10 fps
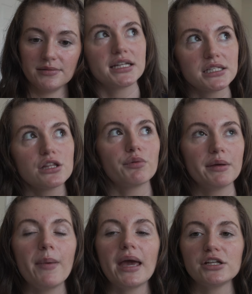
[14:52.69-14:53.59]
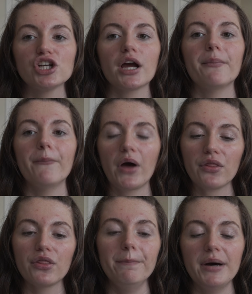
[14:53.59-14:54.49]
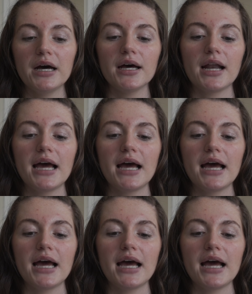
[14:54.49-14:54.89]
It is a 3 paycheck month, but